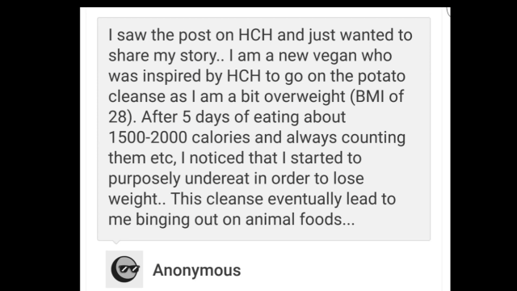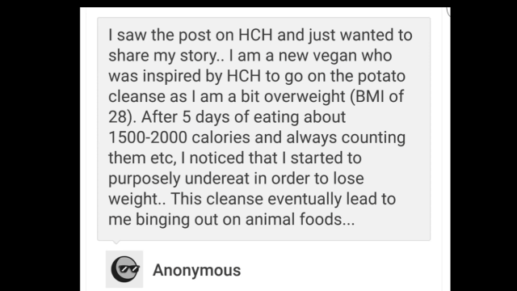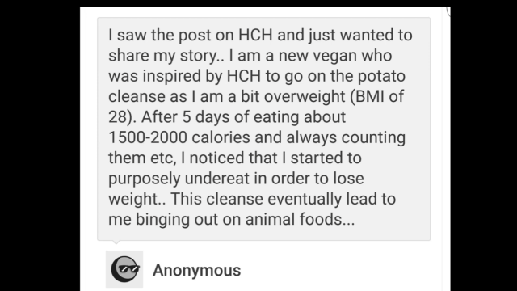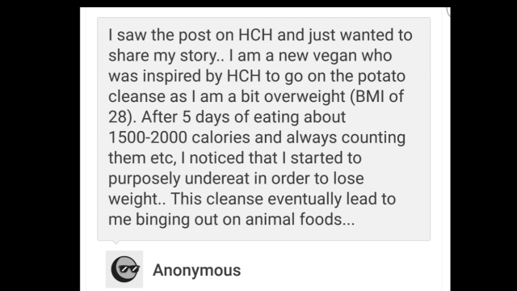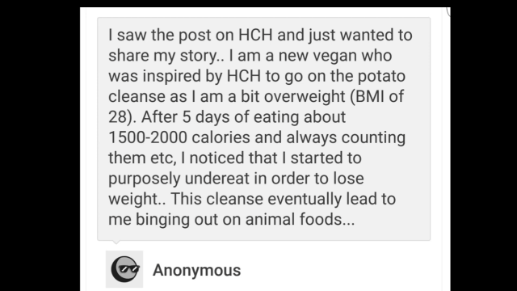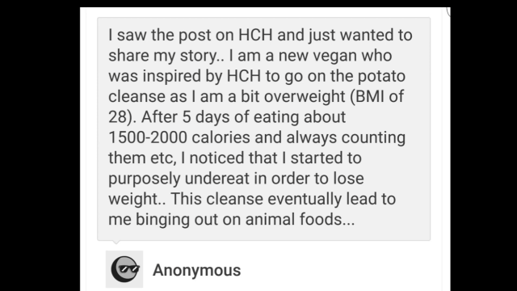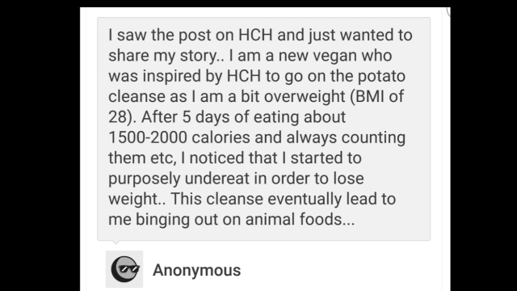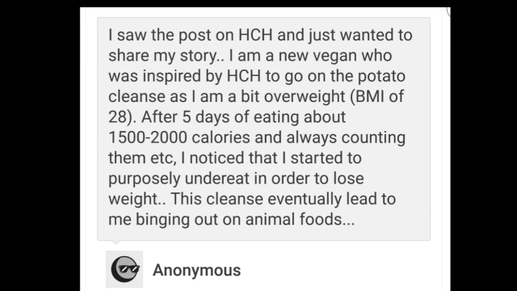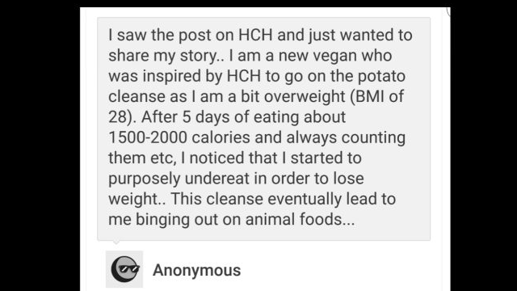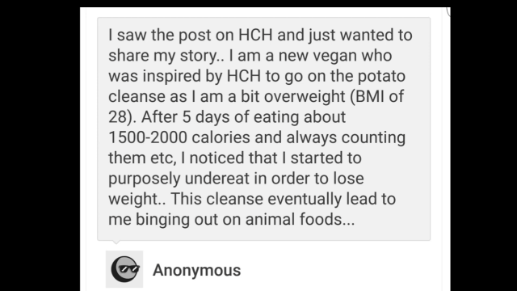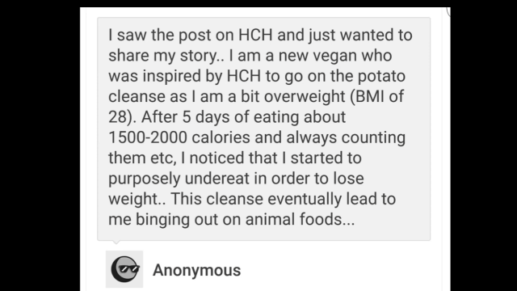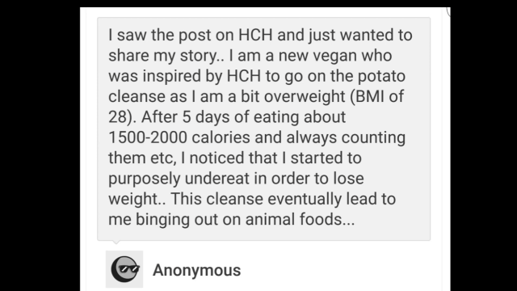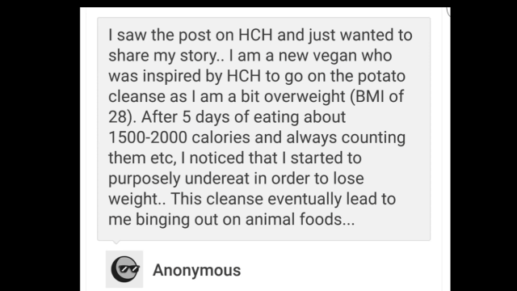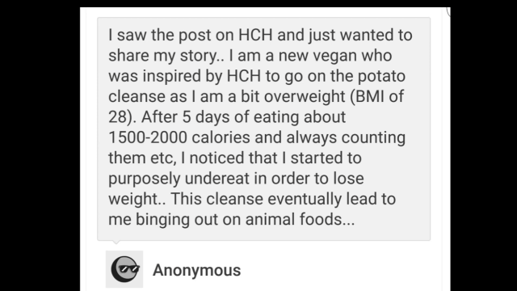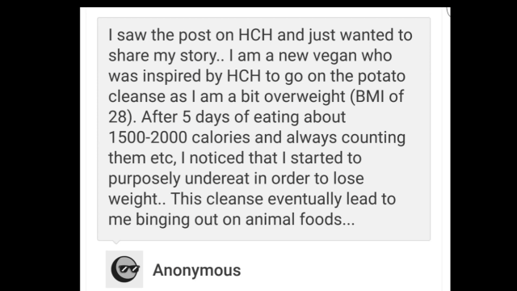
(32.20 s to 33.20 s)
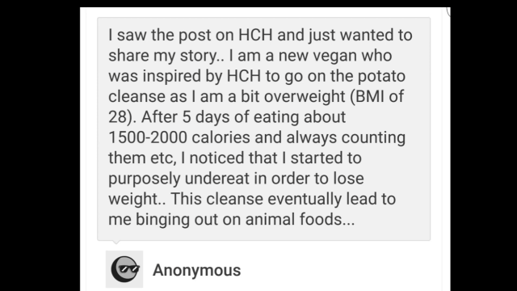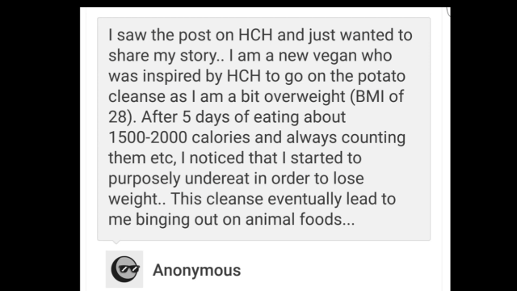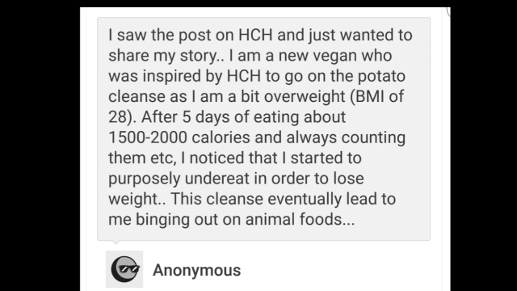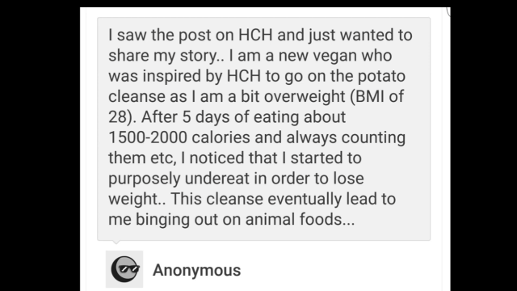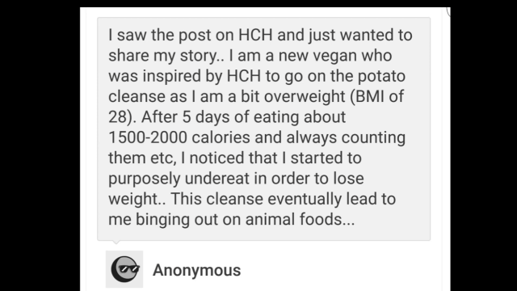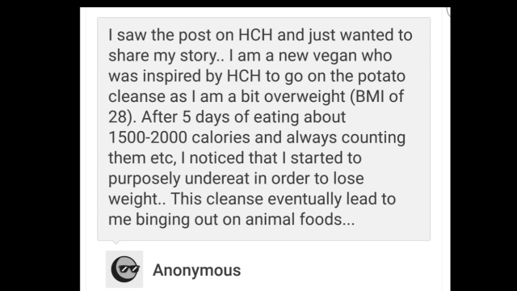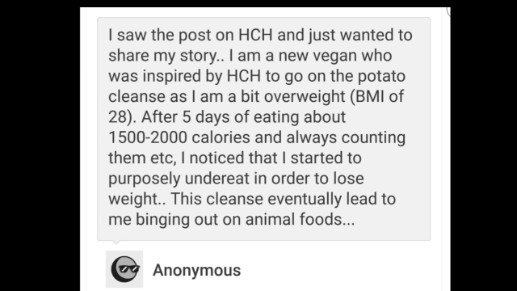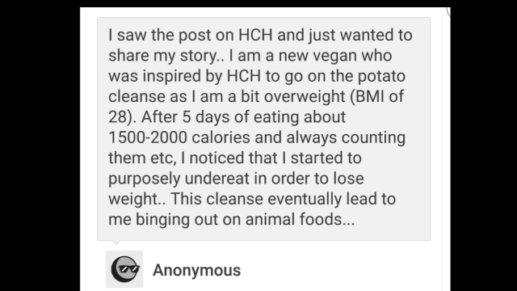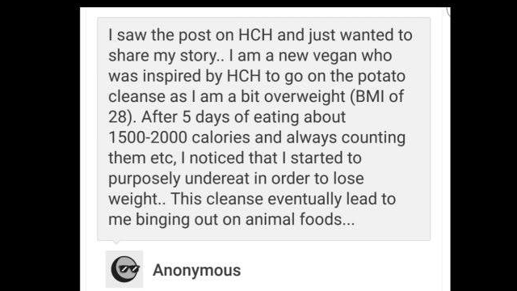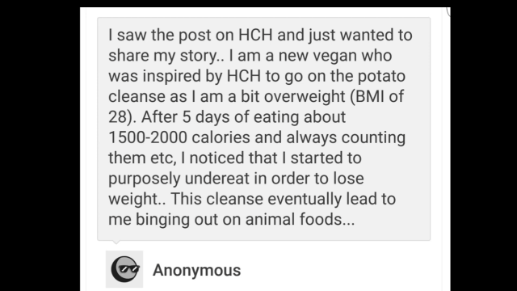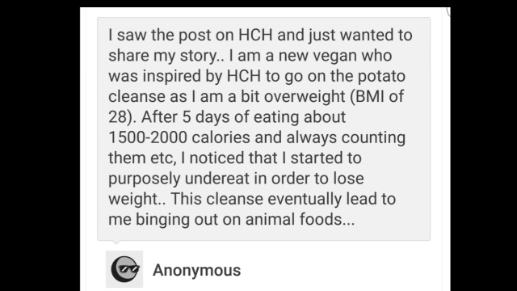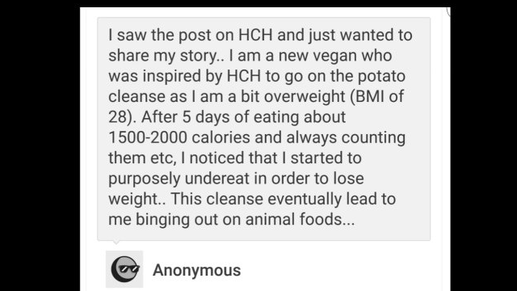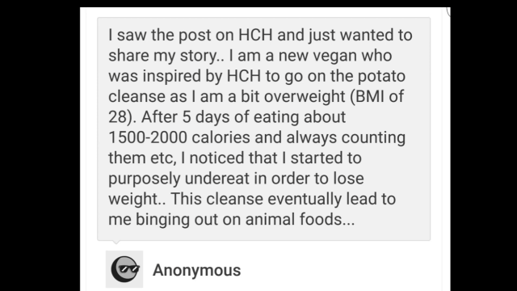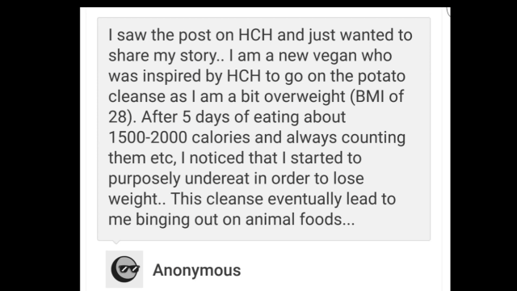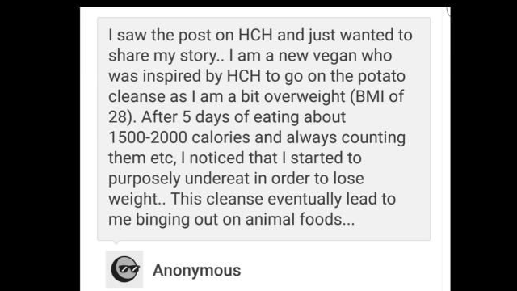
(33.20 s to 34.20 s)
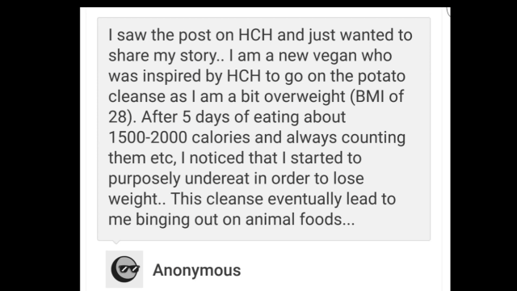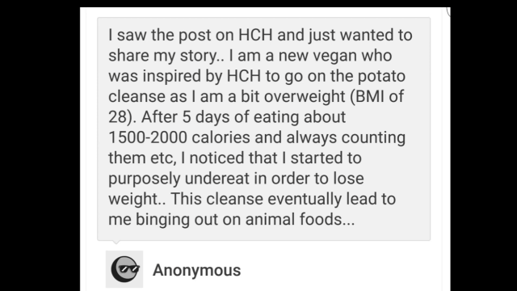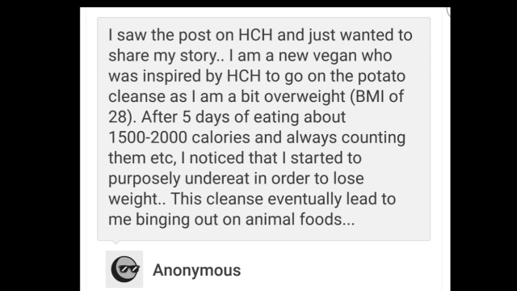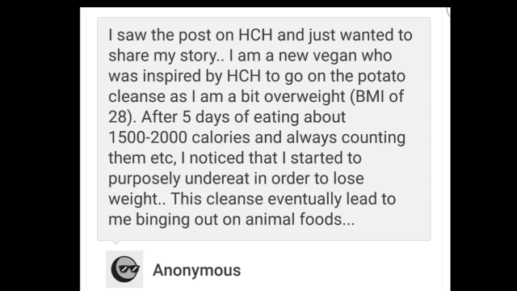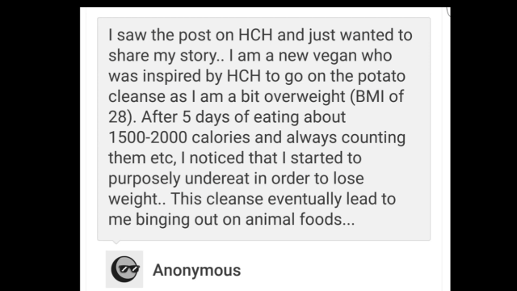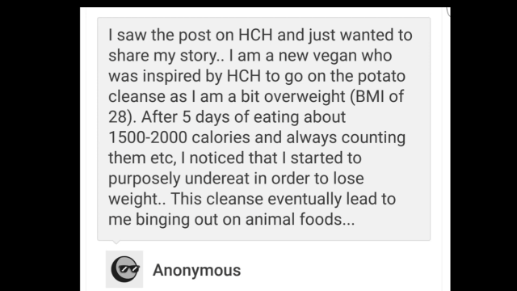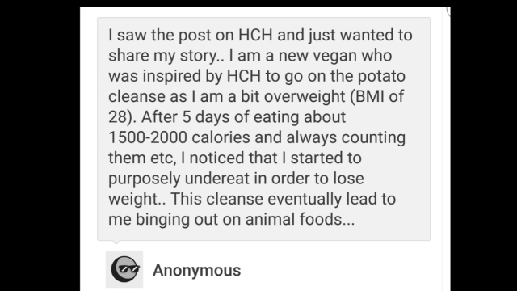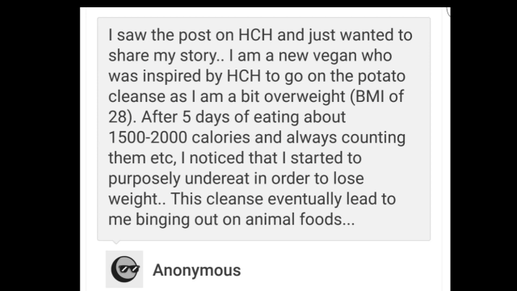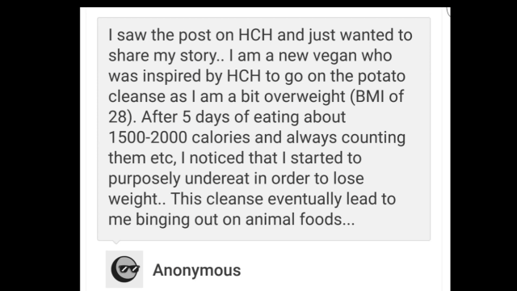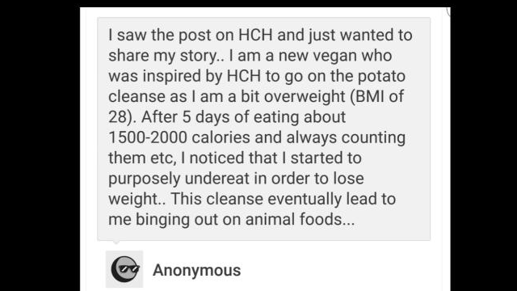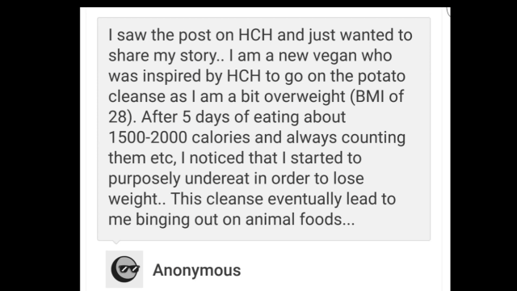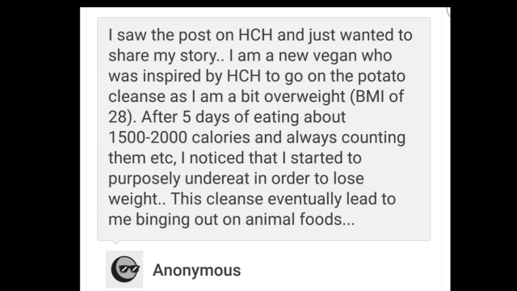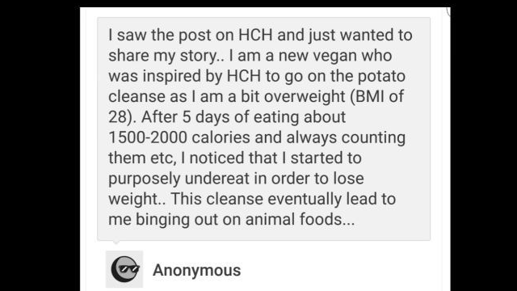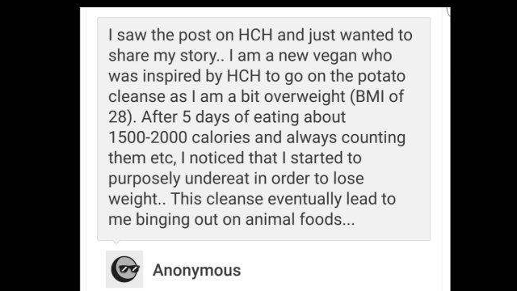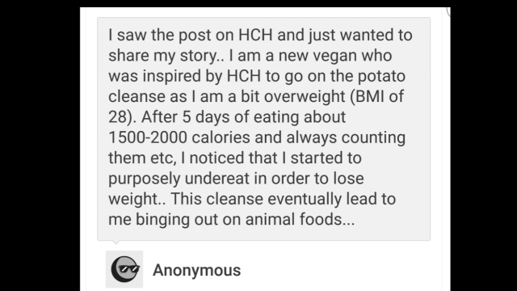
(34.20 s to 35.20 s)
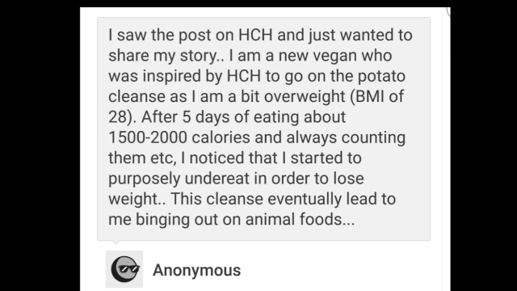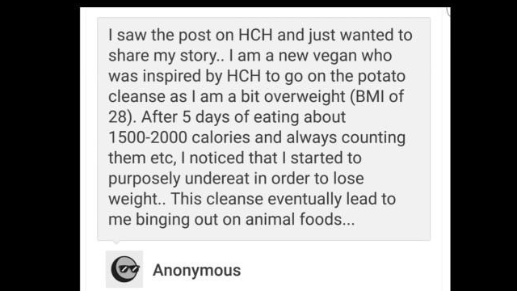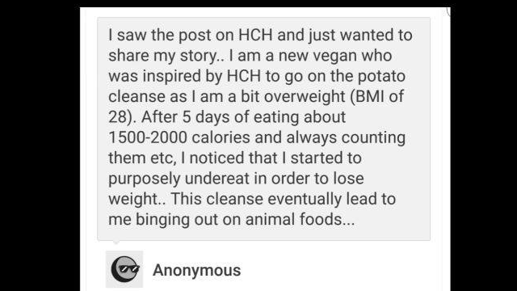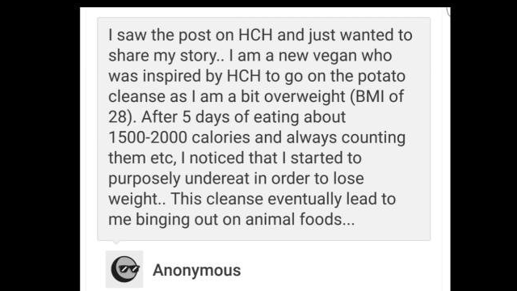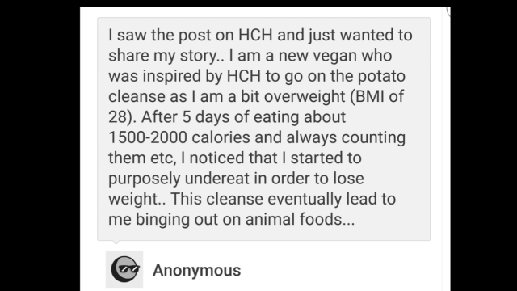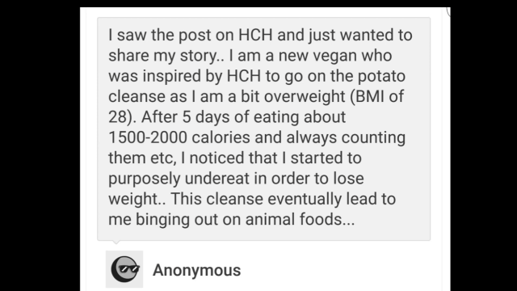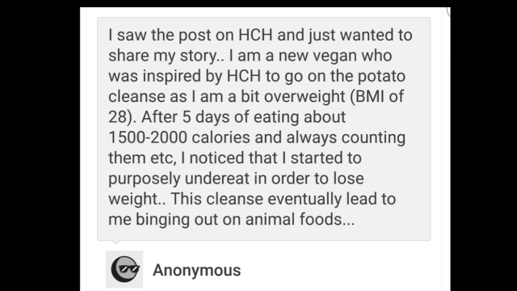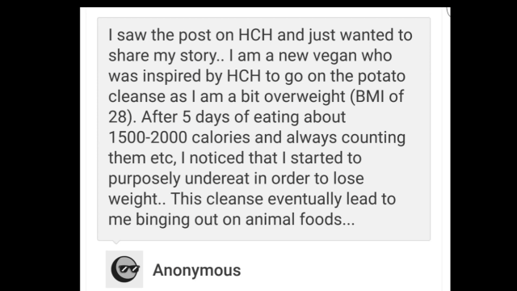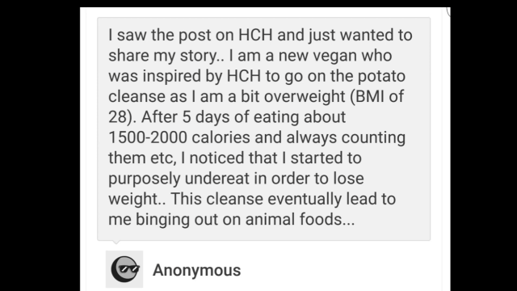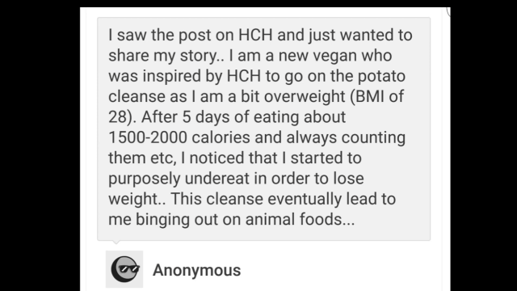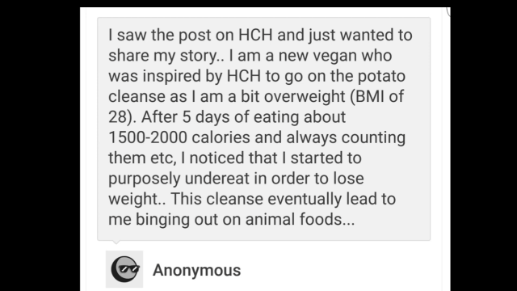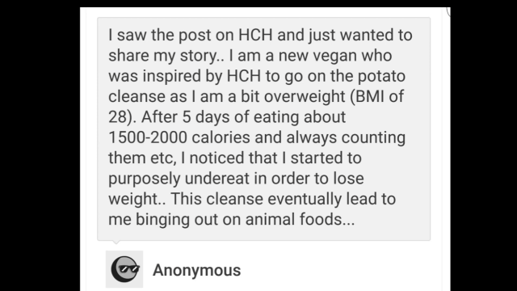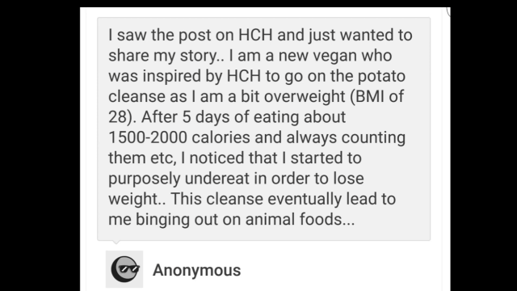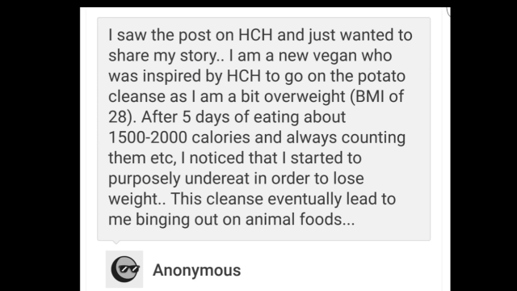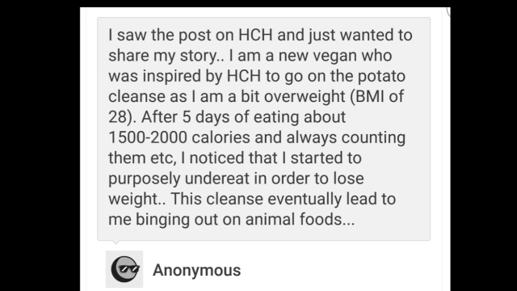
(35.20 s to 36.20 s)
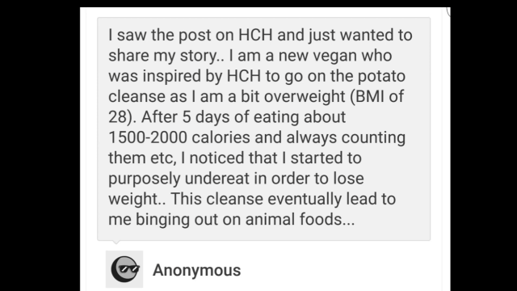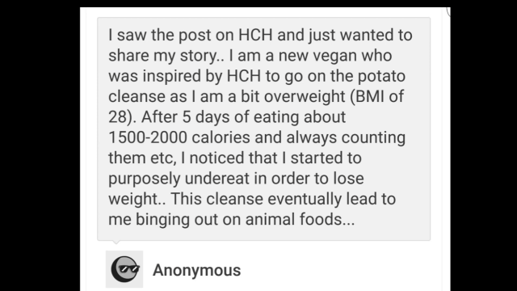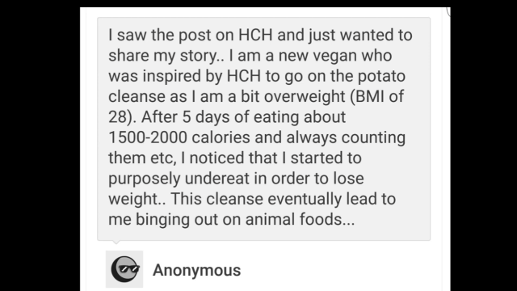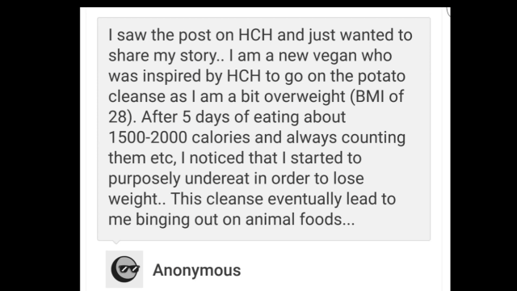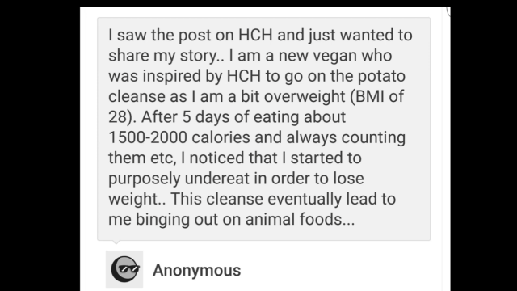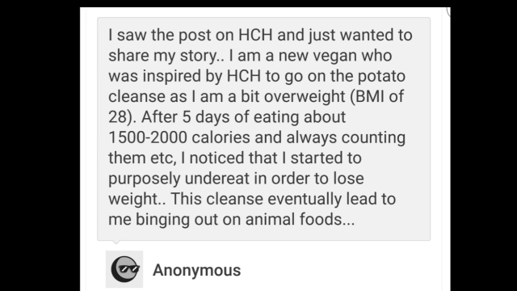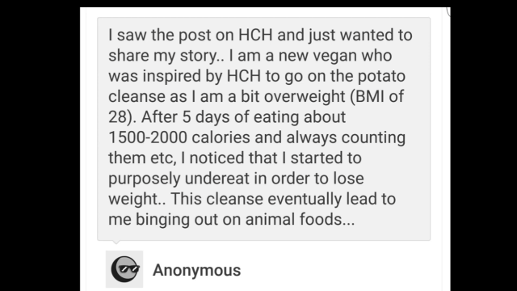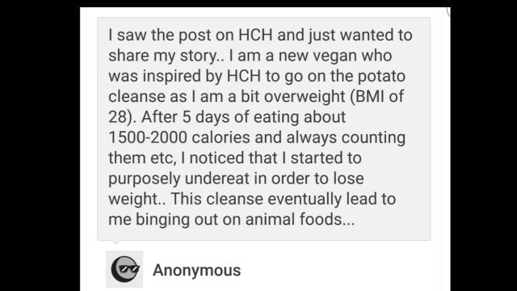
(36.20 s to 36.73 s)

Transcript: [unreadable: no face in view]